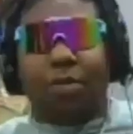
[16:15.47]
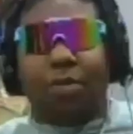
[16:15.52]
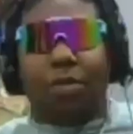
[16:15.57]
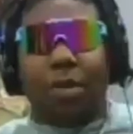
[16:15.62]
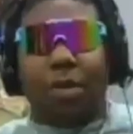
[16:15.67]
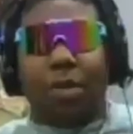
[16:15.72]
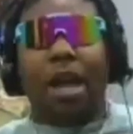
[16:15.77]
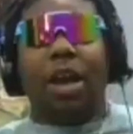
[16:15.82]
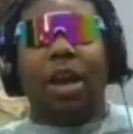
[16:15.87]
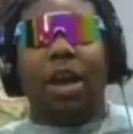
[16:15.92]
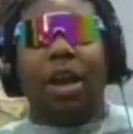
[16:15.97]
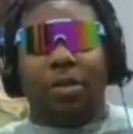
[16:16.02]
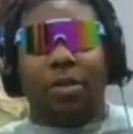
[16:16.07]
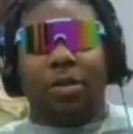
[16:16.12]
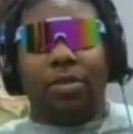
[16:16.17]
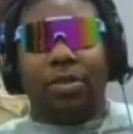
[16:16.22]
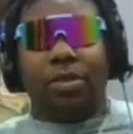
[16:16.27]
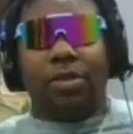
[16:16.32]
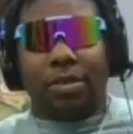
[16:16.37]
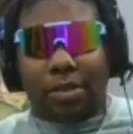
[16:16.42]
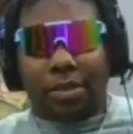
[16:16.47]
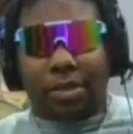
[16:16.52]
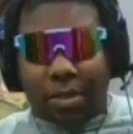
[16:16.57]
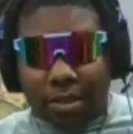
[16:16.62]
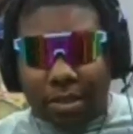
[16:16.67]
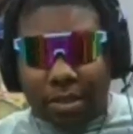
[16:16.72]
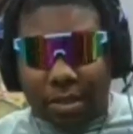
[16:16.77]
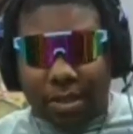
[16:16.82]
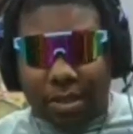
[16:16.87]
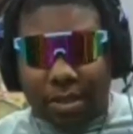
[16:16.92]
Take wow. credit for that.
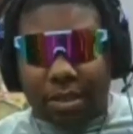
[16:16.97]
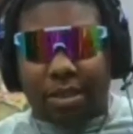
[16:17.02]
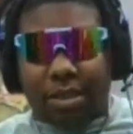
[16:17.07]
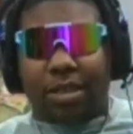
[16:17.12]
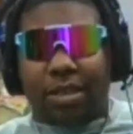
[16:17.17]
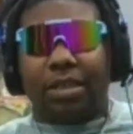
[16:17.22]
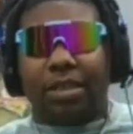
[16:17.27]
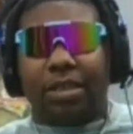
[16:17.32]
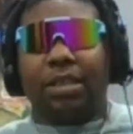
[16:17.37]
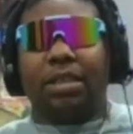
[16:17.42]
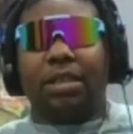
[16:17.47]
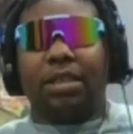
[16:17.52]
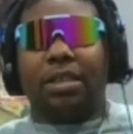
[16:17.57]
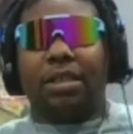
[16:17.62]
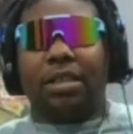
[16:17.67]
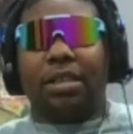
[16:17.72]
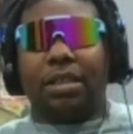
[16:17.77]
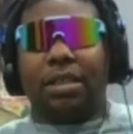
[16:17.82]
But I brought them around the